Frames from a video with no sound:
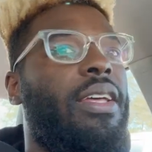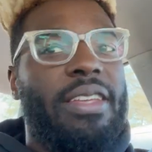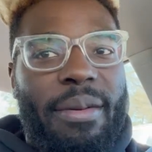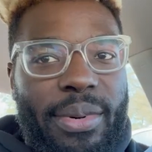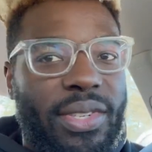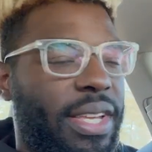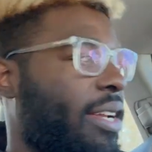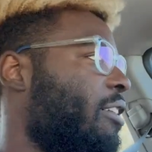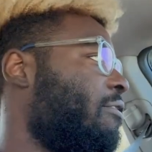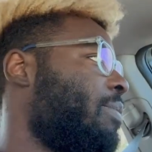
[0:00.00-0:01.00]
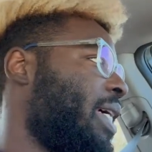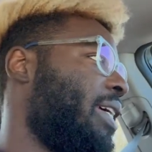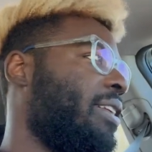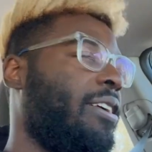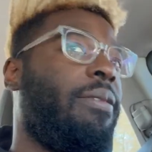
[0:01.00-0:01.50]
10% of my
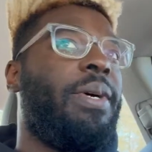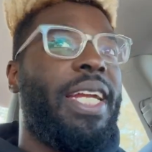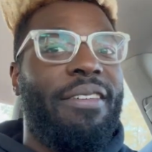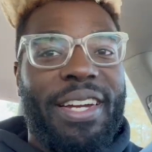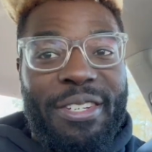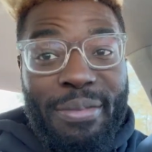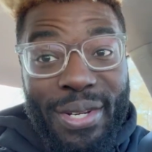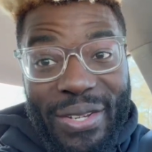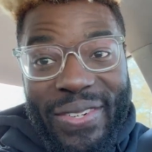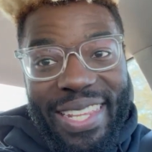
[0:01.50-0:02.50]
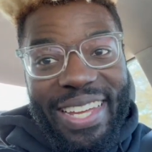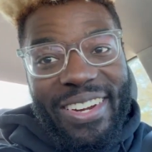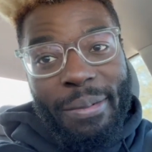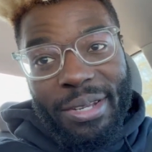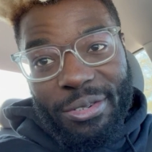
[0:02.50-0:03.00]
income. And I've actually been doing that.
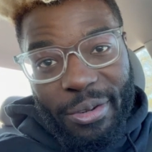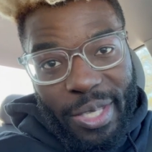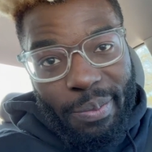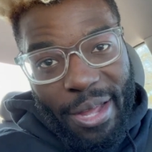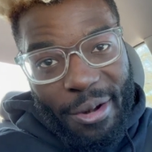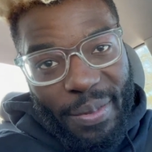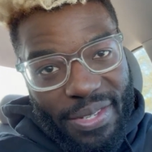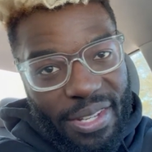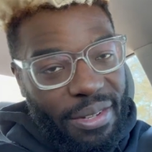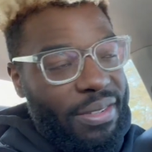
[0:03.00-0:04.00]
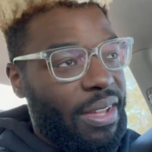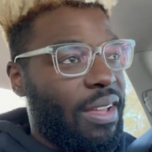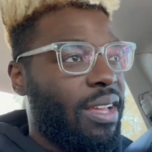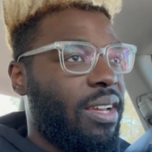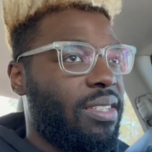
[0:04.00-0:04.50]
And I'm actually really proud of myself.
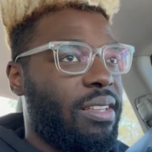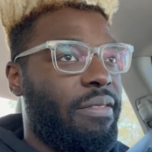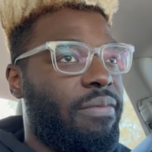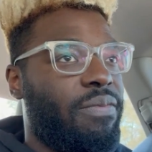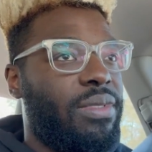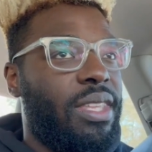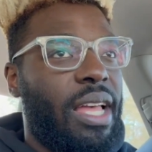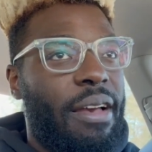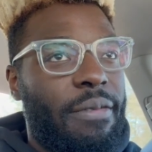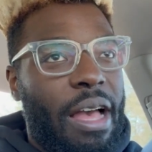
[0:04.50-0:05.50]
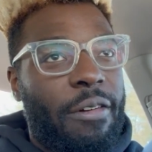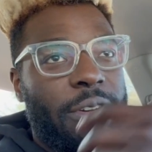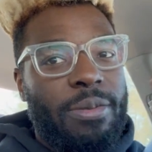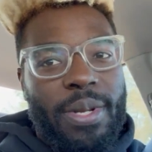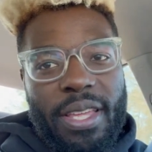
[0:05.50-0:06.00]
Because I've
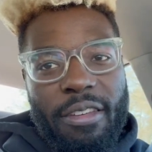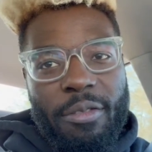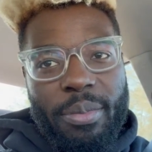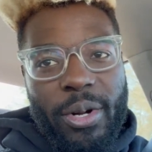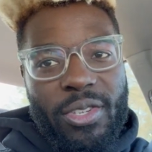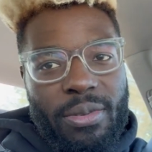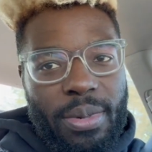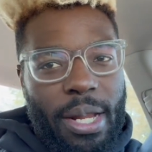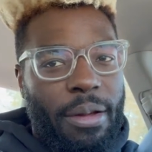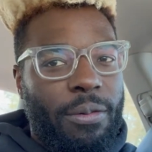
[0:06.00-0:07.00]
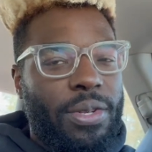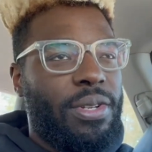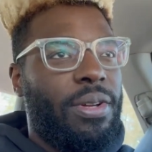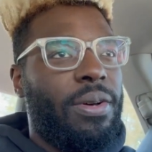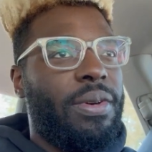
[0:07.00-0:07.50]
always been a giving person, but I
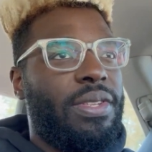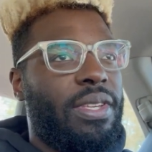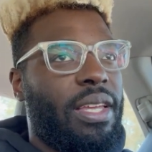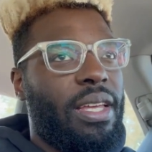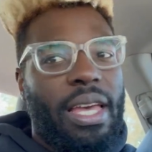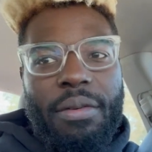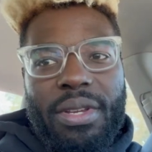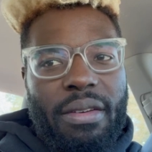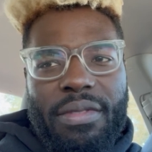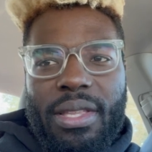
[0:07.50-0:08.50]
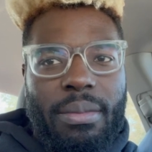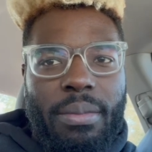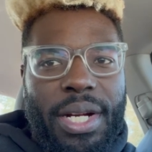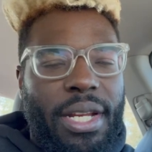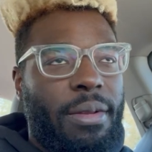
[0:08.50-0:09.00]
wasn't always... Like, I would give
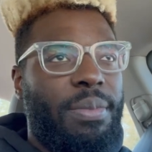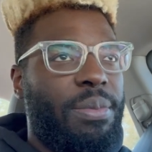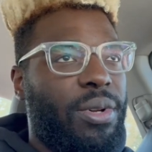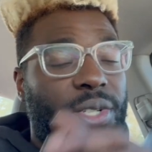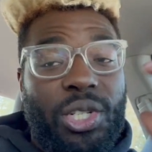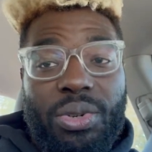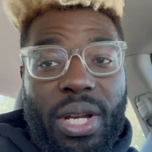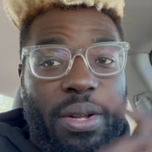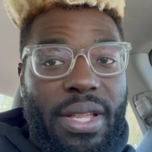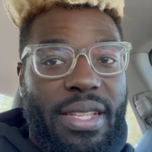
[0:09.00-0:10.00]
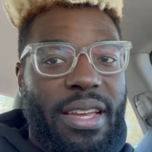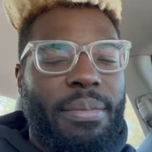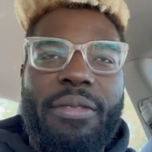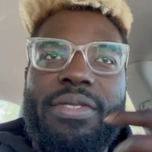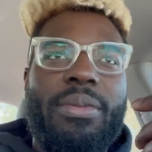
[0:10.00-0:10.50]
money to people on the street all that time.
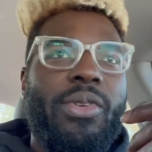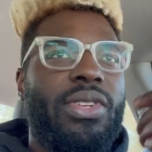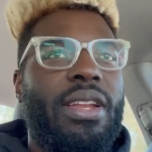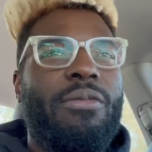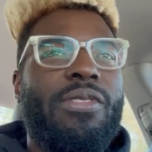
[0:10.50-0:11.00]
But for some reason,